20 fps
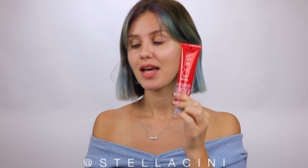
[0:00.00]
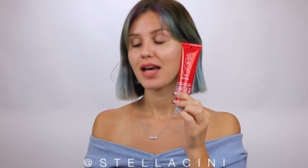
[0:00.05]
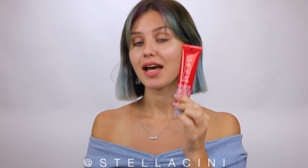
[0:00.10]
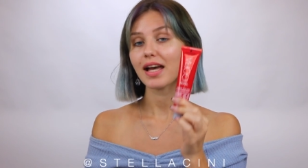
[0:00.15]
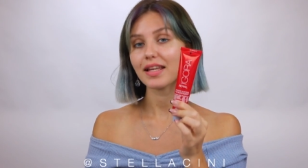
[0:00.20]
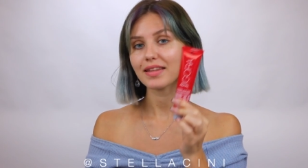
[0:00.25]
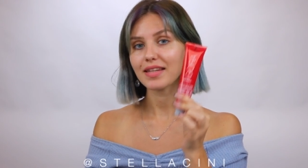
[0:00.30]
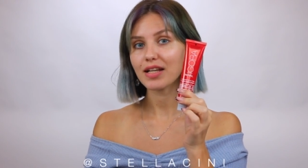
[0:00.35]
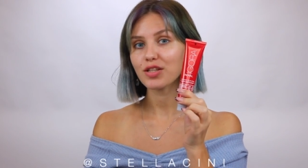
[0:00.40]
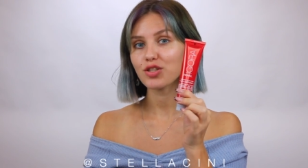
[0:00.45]

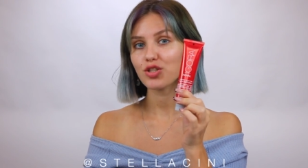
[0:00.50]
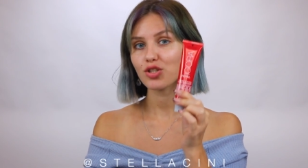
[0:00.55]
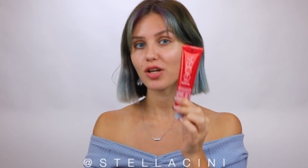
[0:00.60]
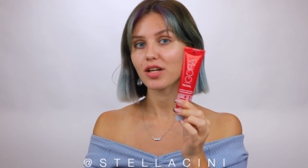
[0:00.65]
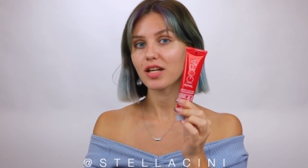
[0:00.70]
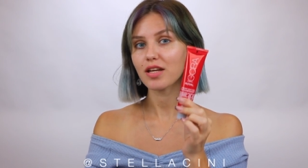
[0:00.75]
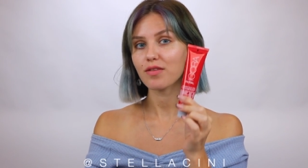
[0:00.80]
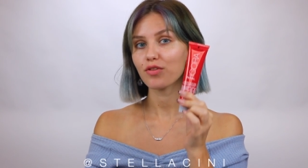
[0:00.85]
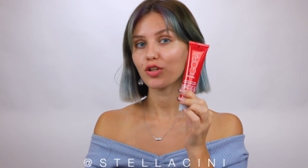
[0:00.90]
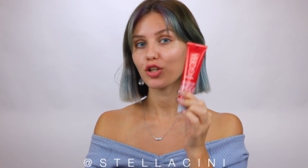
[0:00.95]
And that's not
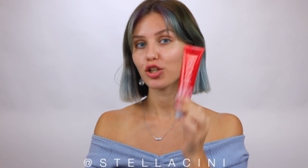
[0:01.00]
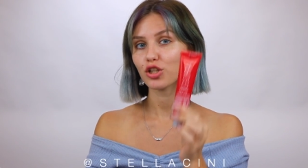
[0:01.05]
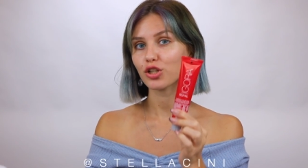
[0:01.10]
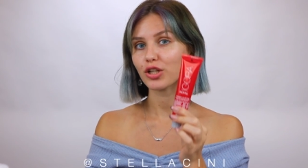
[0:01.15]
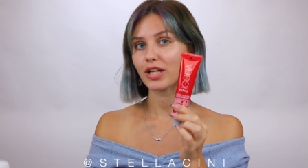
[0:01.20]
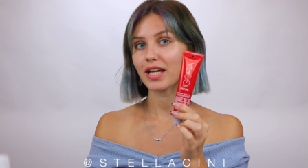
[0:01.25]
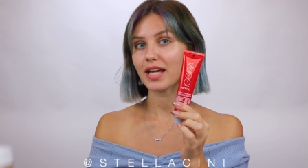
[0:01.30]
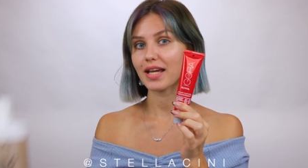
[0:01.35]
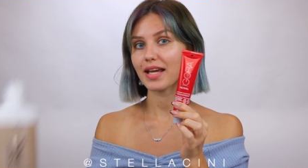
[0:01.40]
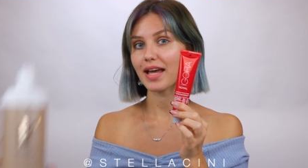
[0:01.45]
even
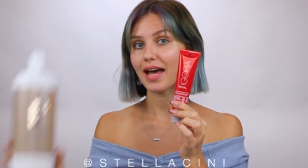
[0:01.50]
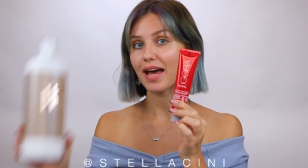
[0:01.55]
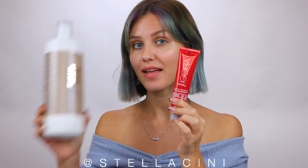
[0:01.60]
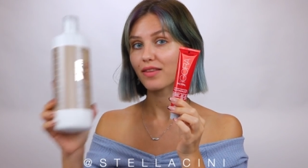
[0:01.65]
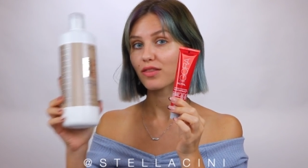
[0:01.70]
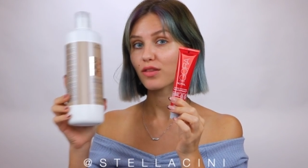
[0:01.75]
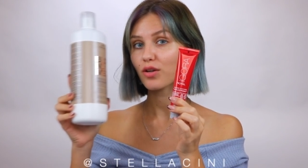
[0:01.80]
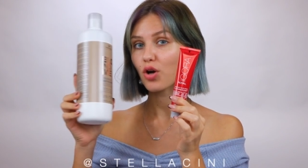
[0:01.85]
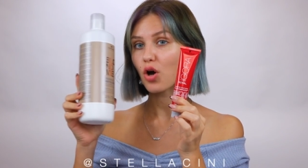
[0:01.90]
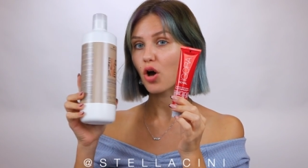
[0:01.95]
looking
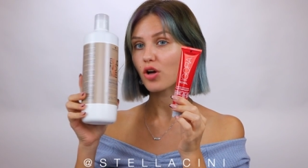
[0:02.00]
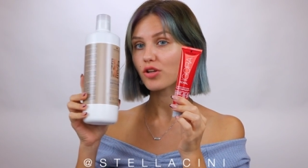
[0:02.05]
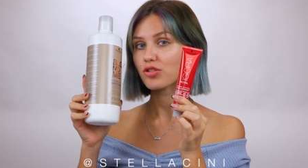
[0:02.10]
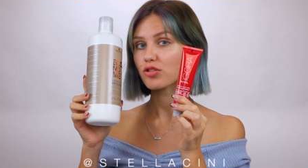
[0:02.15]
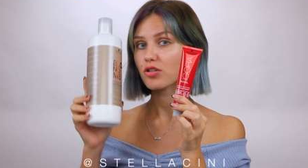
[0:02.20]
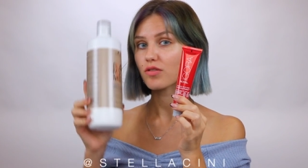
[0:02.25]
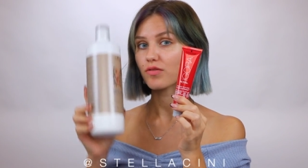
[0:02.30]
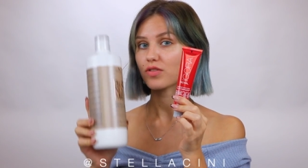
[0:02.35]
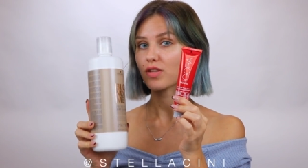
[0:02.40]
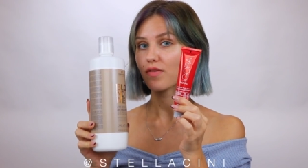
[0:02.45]
at the
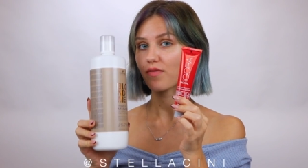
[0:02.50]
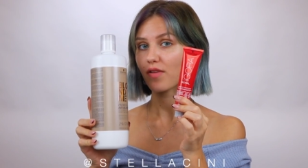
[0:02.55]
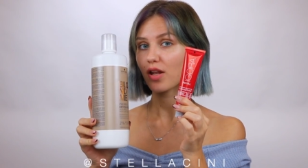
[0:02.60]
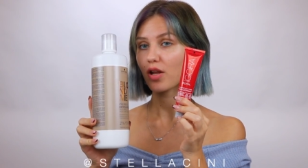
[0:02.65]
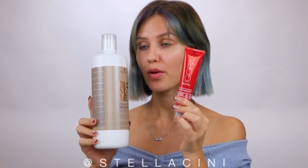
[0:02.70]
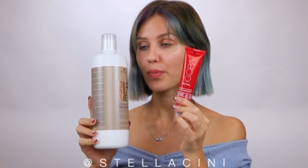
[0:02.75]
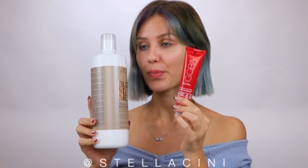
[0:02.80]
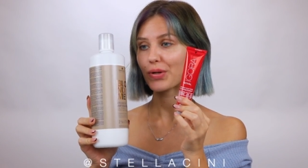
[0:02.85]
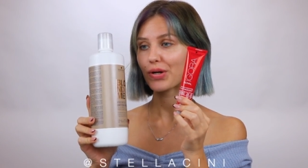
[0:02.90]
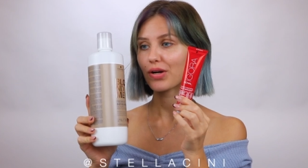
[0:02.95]
cost of
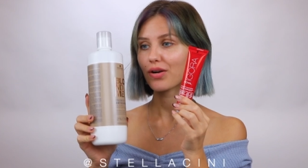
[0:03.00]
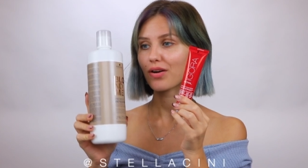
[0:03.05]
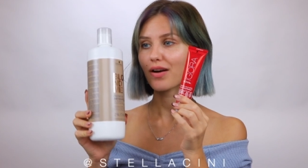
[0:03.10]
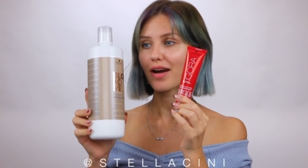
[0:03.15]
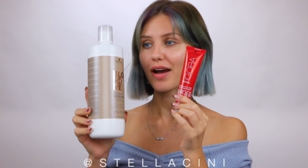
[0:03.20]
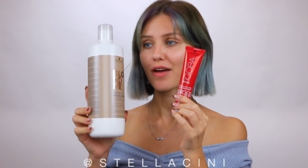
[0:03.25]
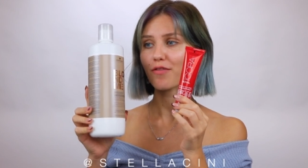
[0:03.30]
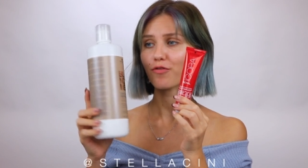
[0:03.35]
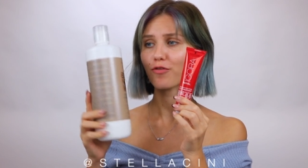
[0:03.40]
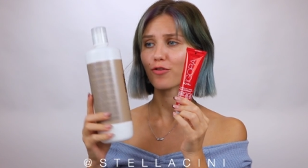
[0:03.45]
developer.
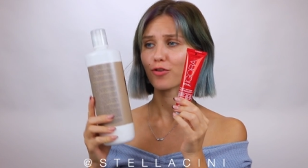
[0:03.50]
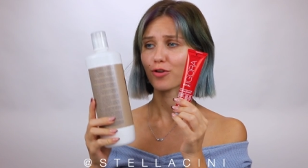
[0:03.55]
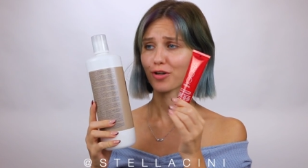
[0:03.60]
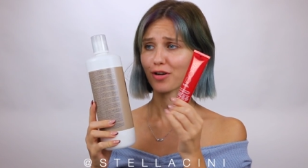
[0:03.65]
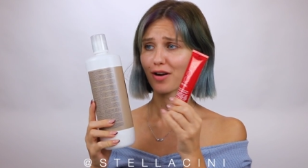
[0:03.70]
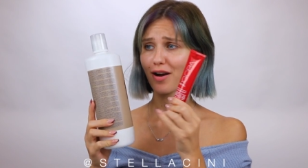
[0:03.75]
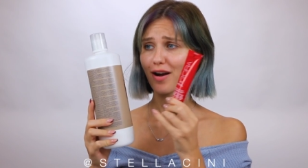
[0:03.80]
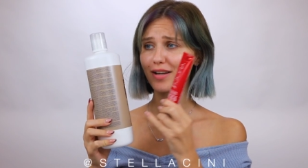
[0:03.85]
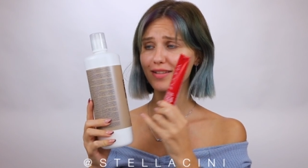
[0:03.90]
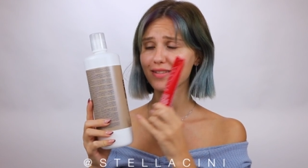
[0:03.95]
I
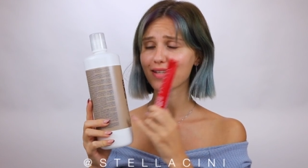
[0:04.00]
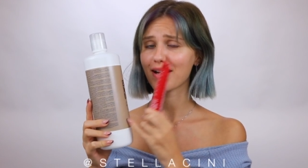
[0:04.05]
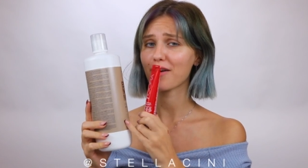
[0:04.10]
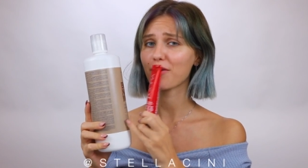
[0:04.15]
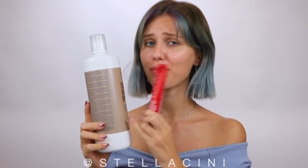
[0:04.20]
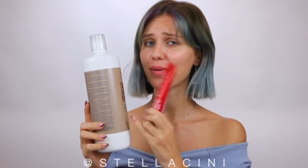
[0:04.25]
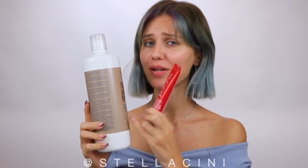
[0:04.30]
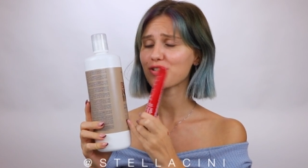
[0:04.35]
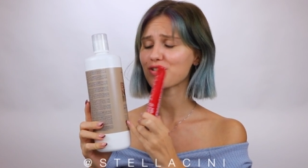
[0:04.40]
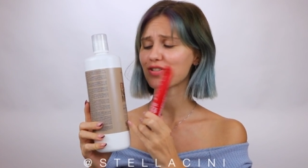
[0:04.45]
forgot how
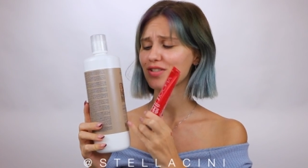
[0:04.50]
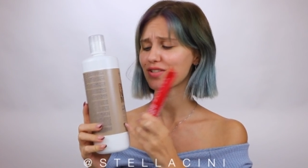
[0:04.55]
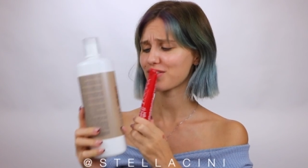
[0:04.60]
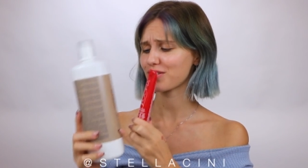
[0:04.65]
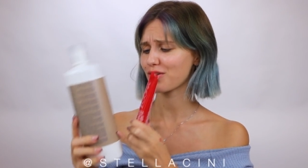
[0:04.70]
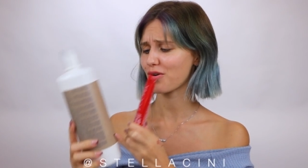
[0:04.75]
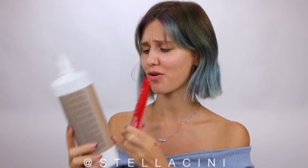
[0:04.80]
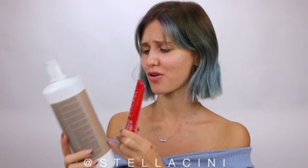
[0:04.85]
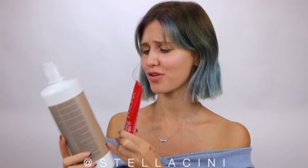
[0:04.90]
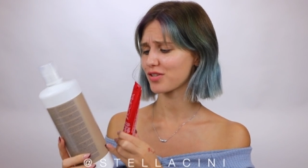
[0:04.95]
much this
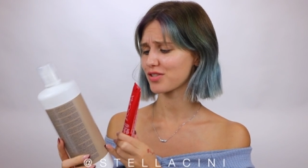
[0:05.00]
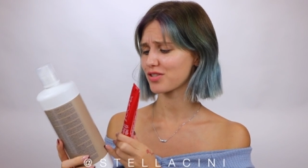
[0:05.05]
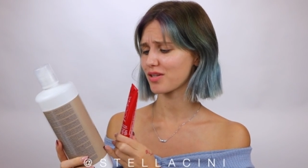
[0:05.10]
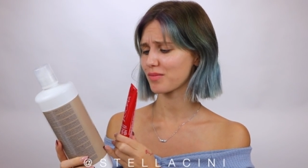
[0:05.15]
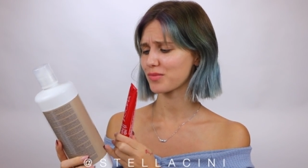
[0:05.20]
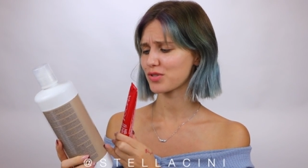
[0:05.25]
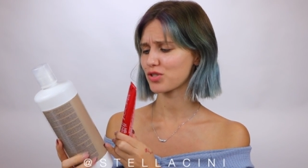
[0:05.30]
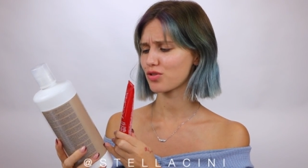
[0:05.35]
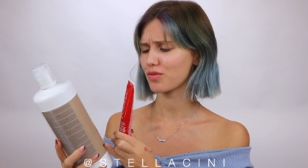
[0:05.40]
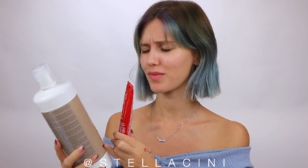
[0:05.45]
cost. I'm
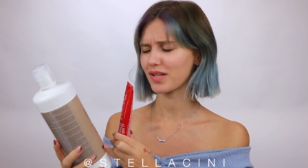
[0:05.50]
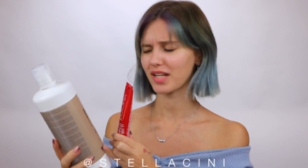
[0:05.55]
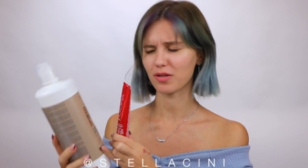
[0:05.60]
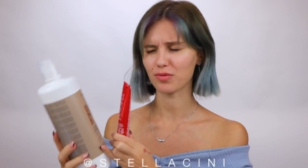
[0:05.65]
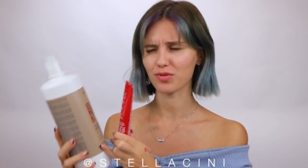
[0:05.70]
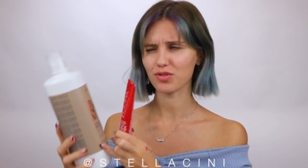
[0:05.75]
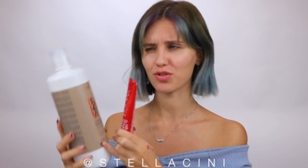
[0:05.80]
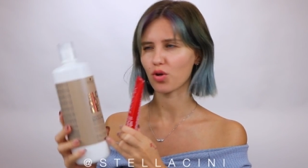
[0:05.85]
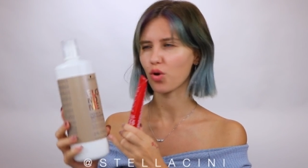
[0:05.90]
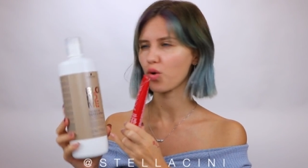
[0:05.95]
assuming it
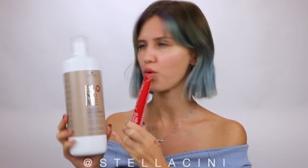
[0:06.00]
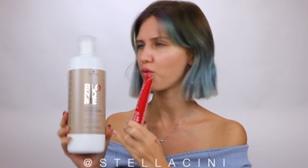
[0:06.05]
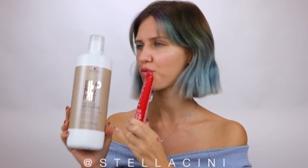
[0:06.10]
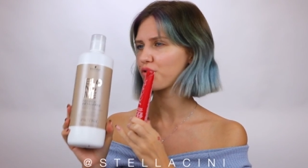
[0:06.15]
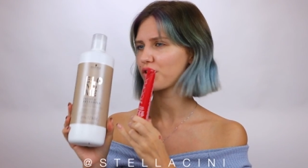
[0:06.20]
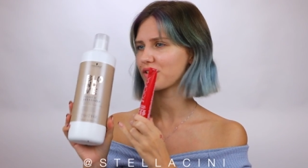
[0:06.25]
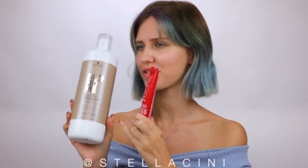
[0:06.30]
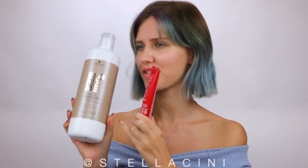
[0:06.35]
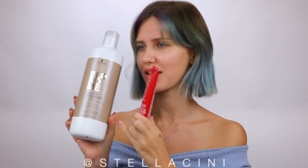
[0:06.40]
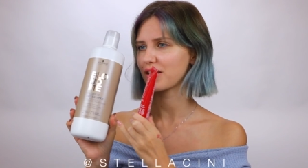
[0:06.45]
was
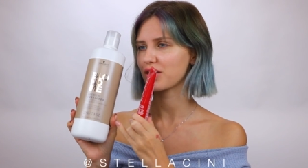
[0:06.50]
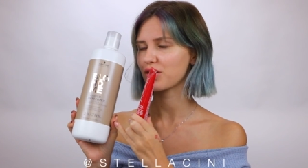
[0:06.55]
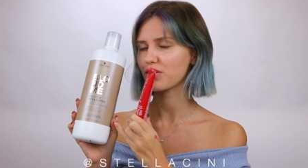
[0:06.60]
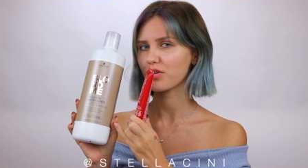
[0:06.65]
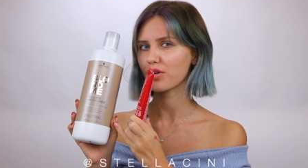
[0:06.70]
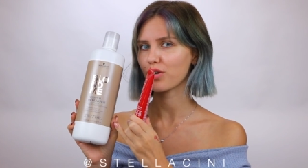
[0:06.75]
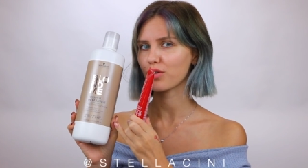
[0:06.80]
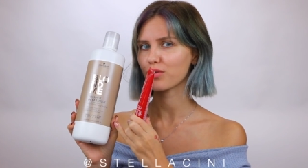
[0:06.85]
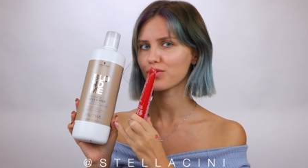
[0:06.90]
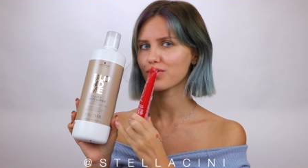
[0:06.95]
over 10
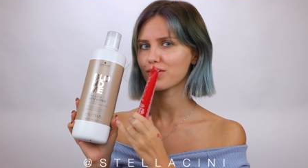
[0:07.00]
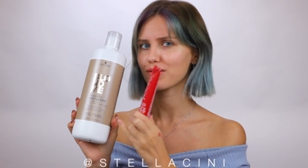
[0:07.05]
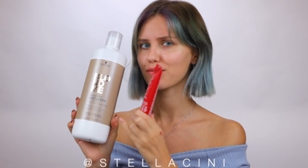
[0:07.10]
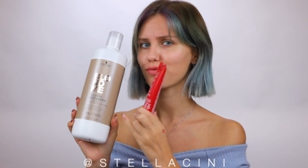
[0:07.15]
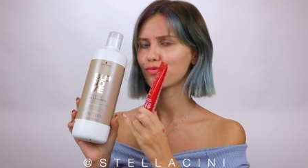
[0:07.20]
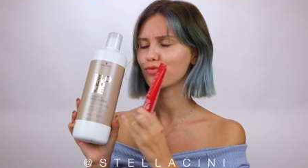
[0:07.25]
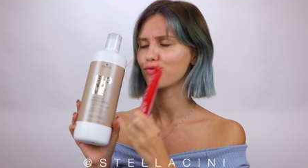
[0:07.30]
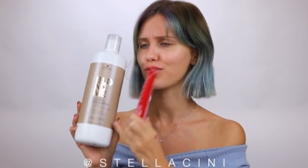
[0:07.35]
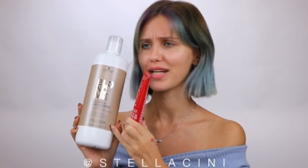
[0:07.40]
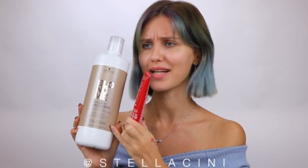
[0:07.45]
euros.
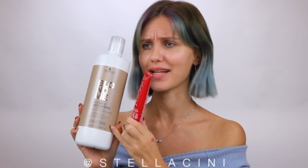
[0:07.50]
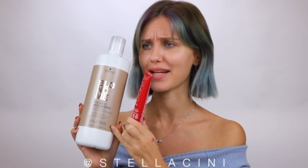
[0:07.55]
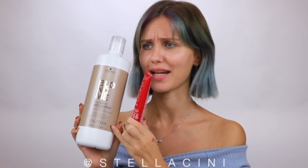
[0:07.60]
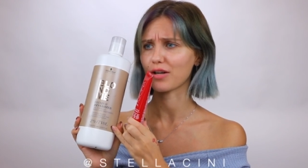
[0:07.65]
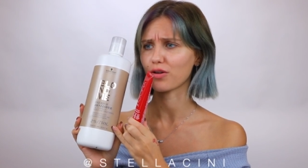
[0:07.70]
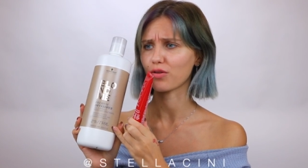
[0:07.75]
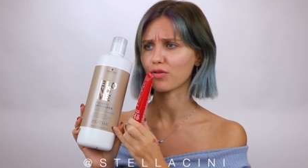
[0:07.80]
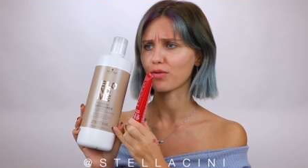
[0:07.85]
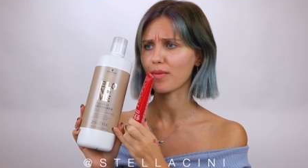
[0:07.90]
Really cannot